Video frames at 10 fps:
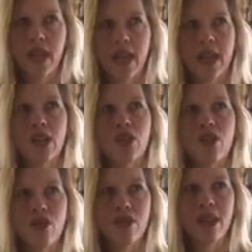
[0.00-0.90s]
And I
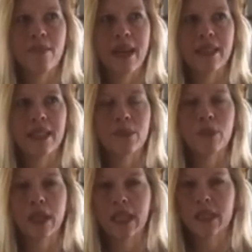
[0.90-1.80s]
know that I'm at this
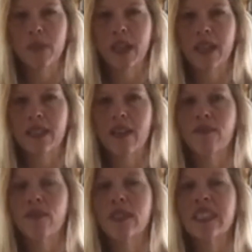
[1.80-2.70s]
place because
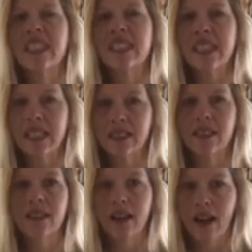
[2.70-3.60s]
I've
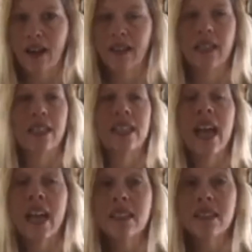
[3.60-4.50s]
sought God
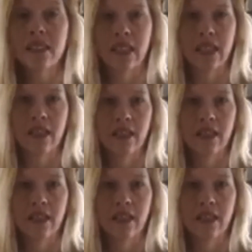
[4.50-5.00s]
intensely.